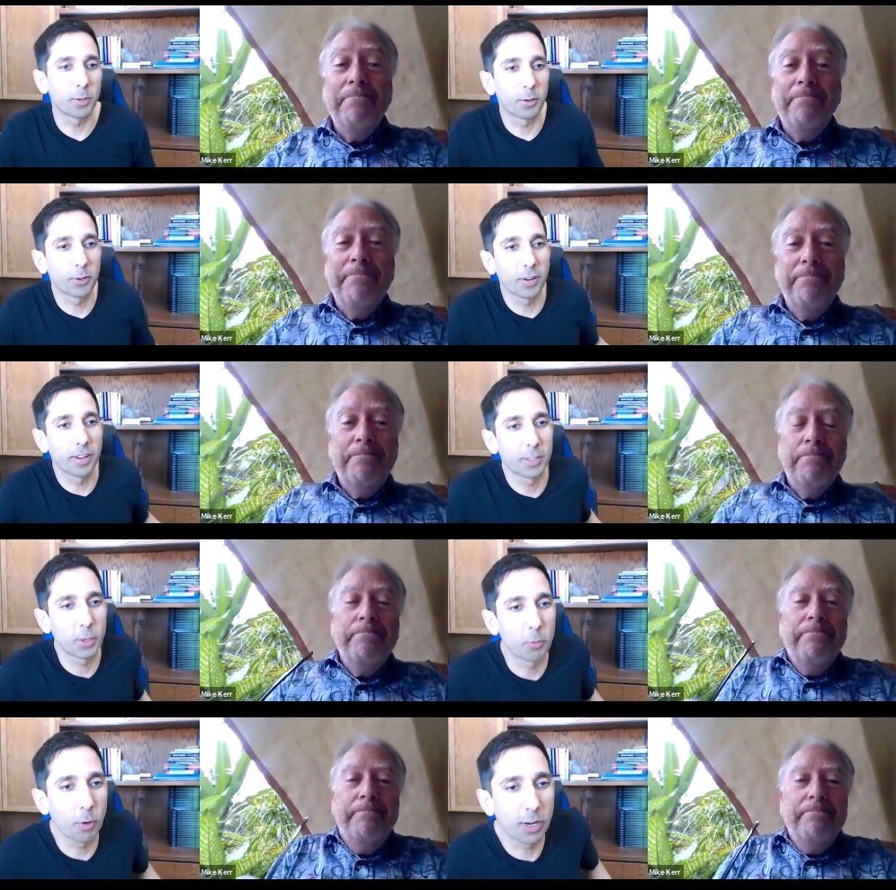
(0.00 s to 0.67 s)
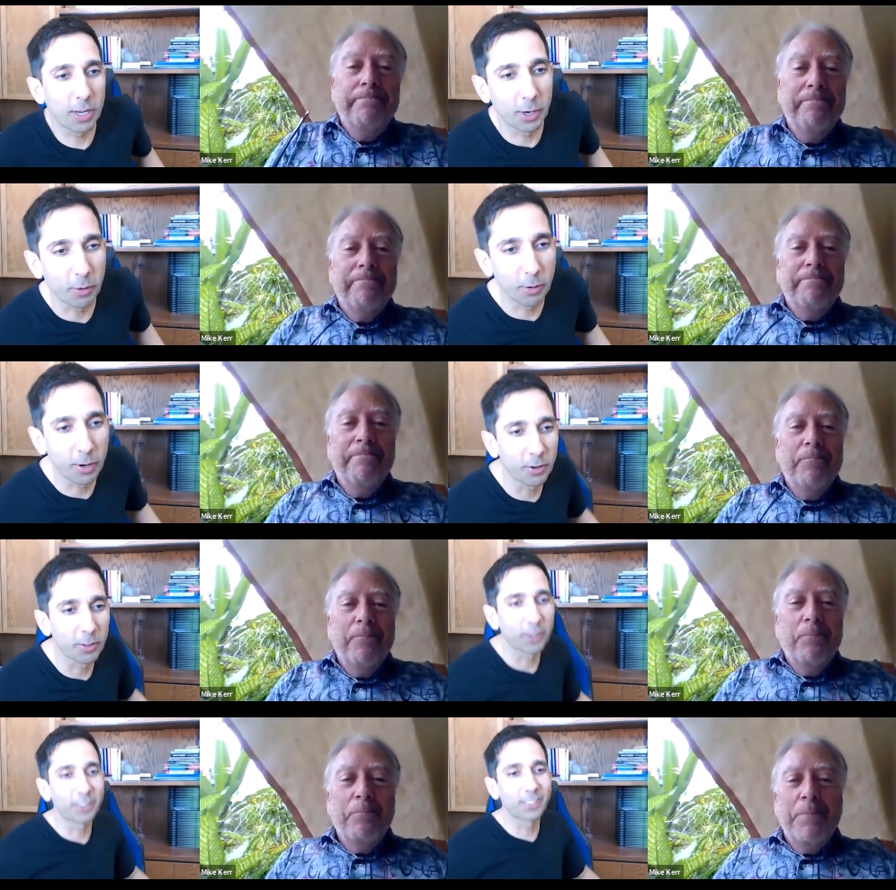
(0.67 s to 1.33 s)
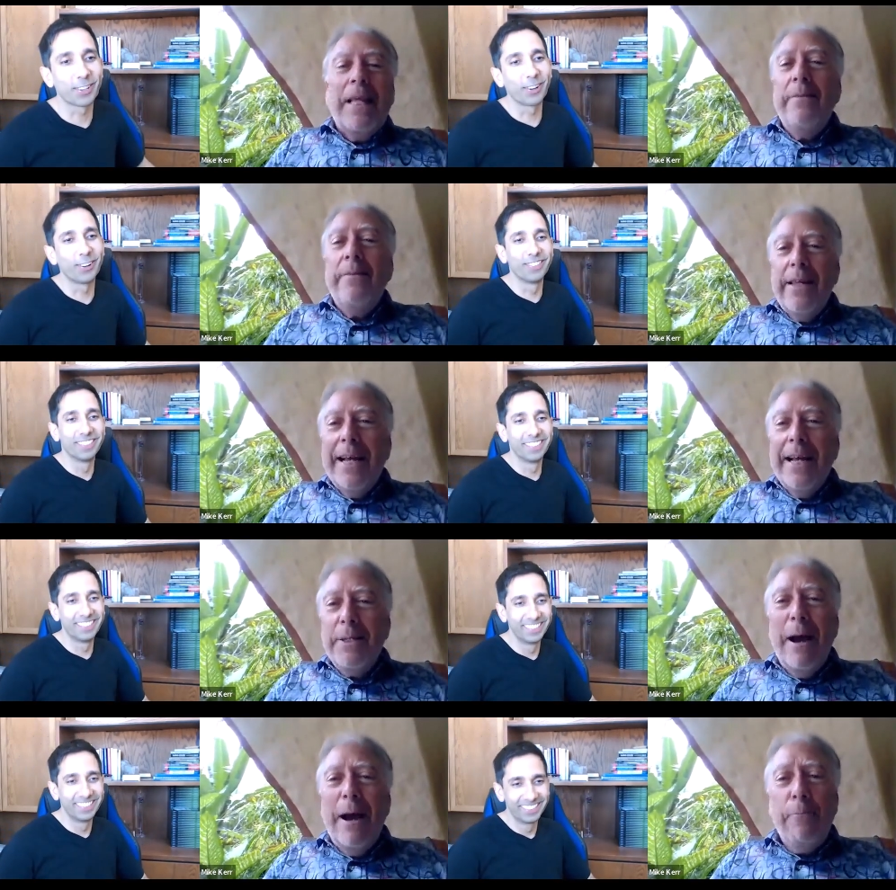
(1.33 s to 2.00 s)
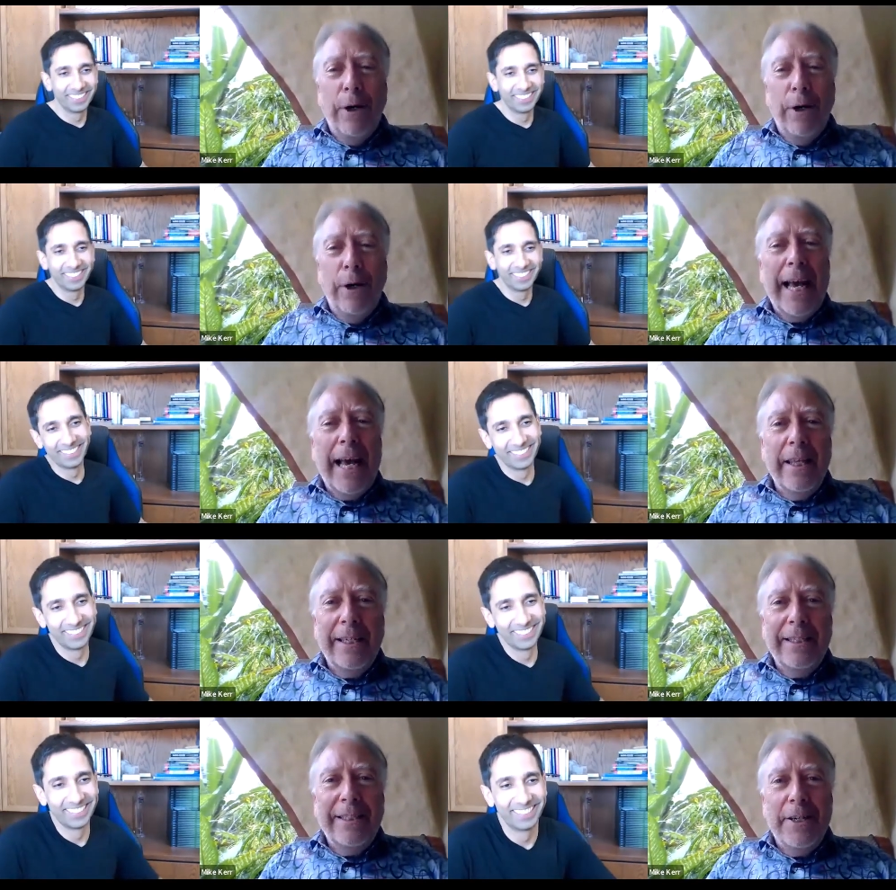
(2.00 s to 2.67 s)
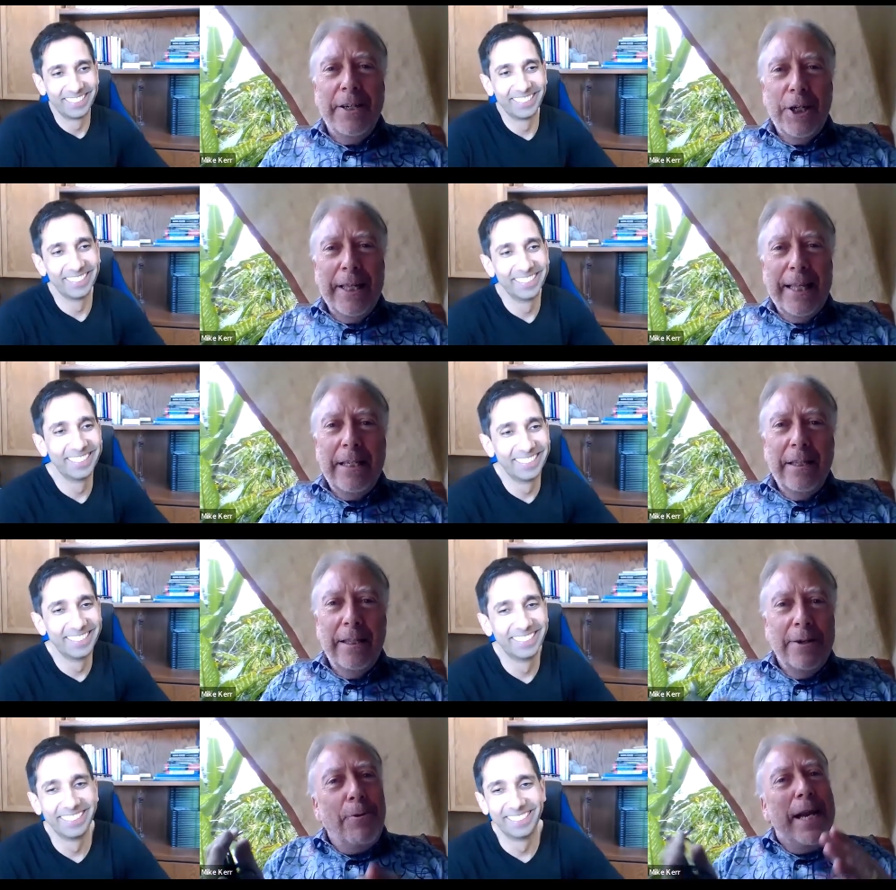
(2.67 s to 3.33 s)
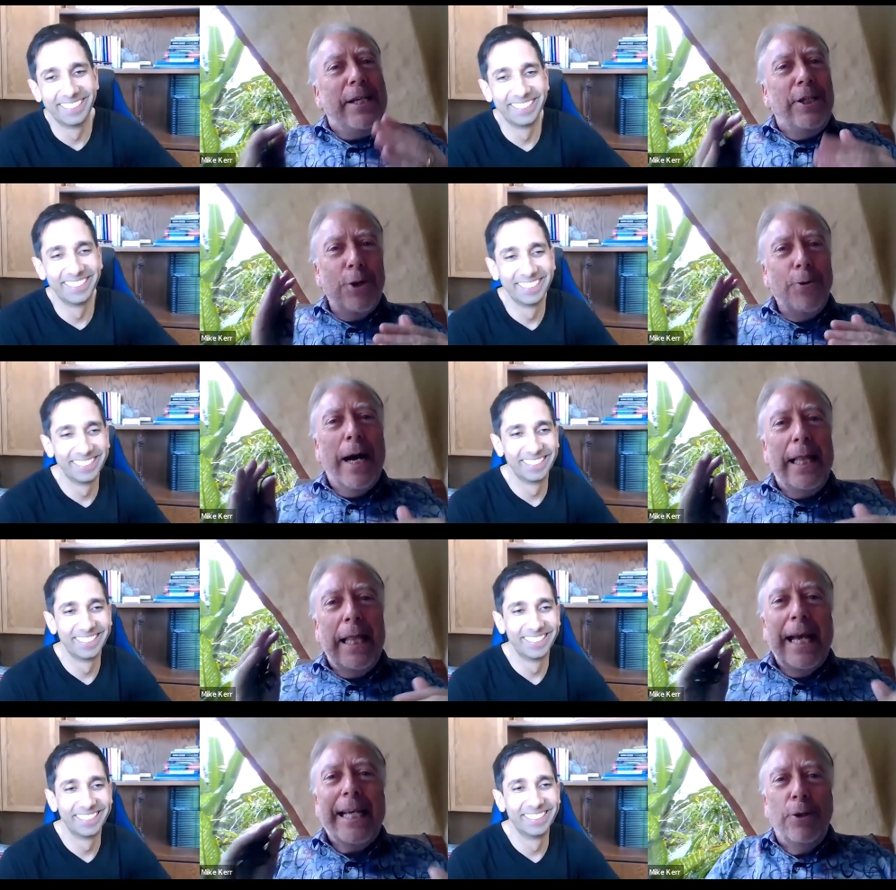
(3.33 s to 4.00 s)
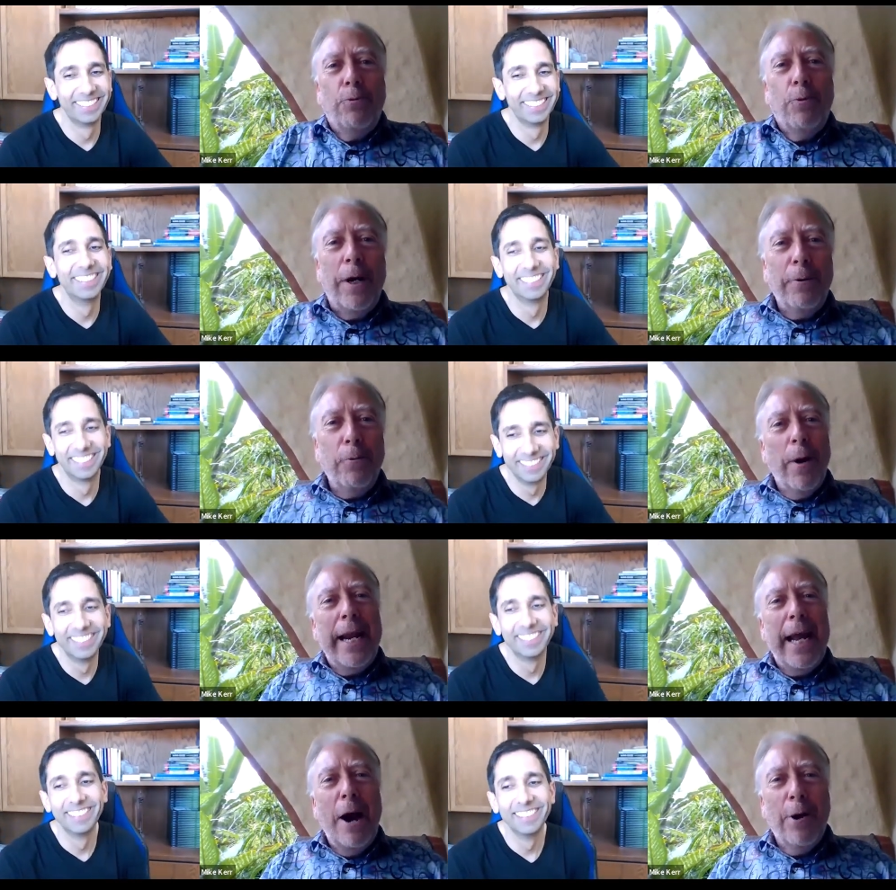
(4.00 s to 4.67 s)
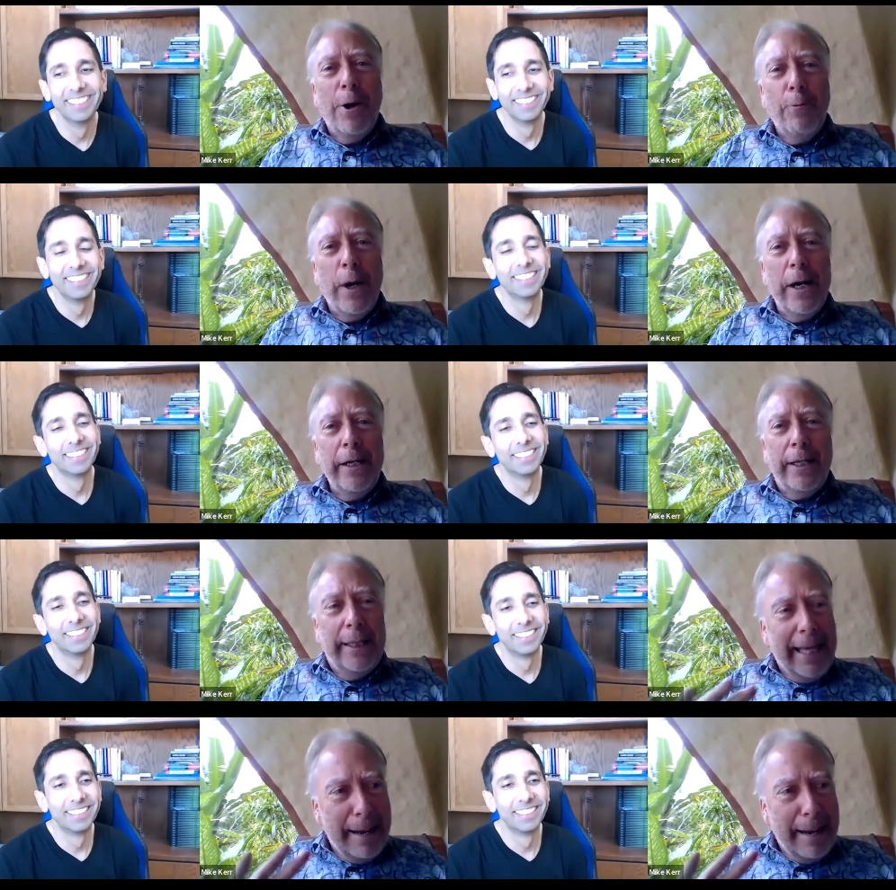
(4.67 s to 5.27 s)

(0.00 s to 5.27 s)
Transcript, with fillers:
Speaker 1: your uh, your working career there.
Speaker 2: So. That, that's my work ethic, Sunjay. That's the ratio I like to work. One hour work and